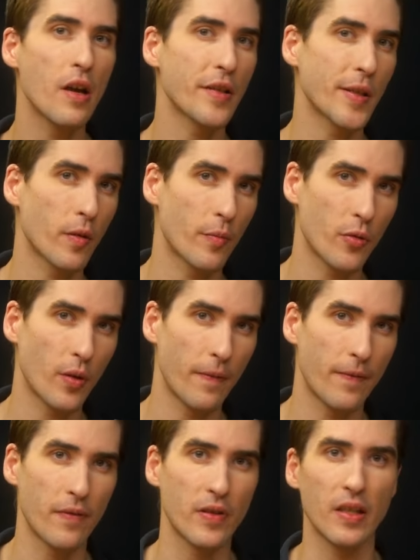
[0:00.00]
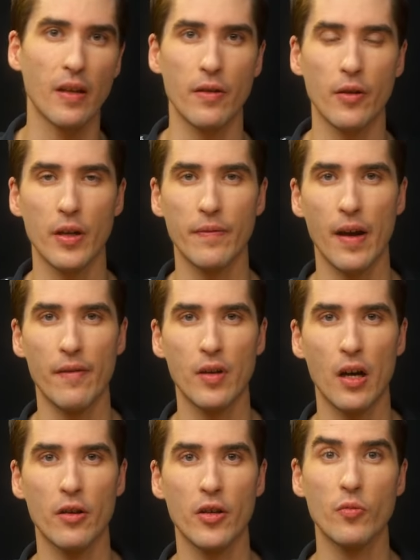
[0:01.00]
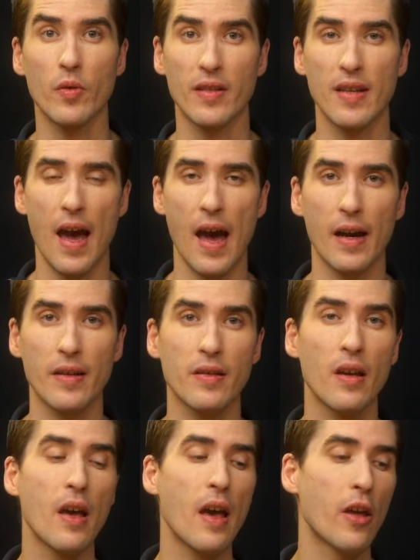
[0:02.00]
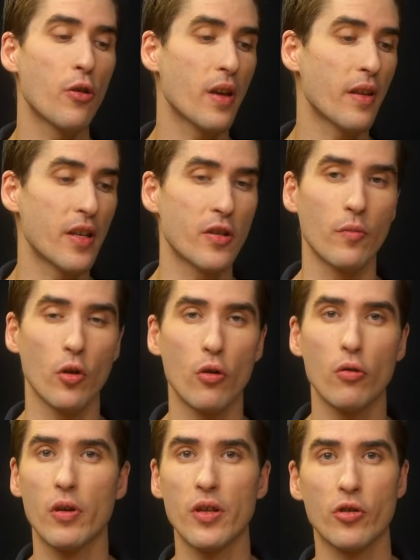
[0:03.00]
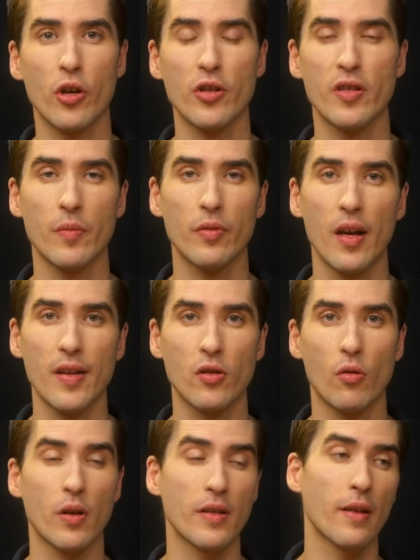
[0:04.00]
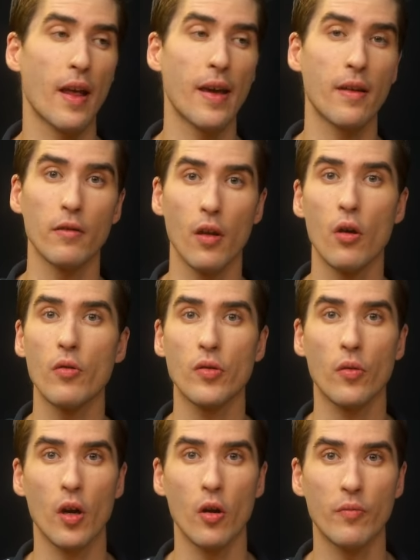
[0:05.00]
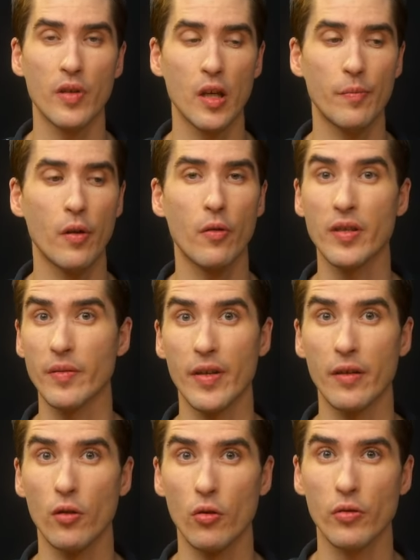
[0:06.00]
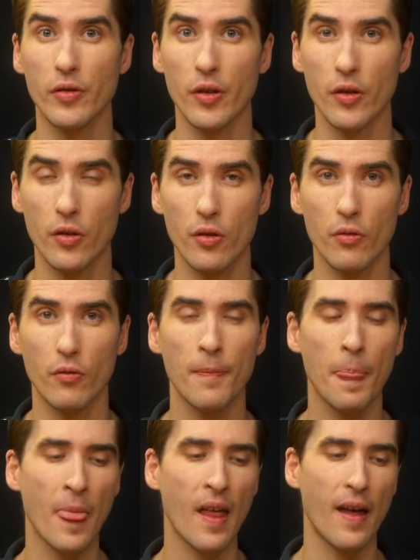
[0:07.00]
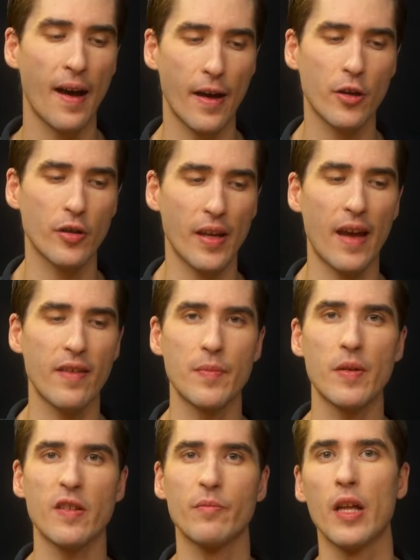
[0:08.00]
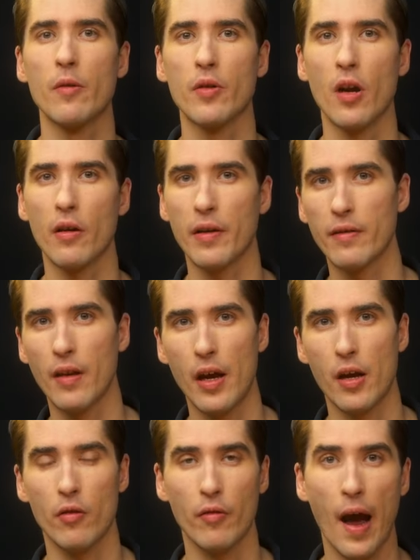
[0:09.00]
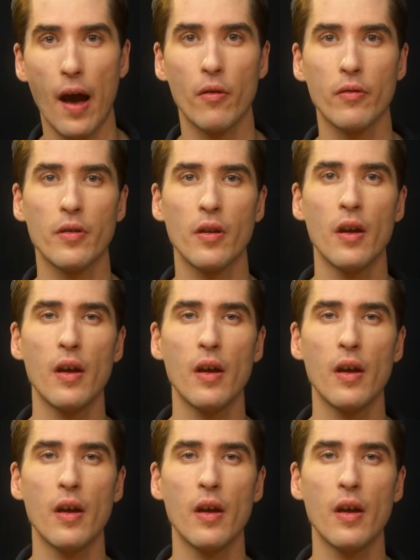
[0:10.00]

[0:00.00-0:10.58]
somewhere between $15 and $35 with tax. You can get these from local construction supply stores like Lowe's or Home Depot or something local to you. I actually had this piece of plywood already lying around.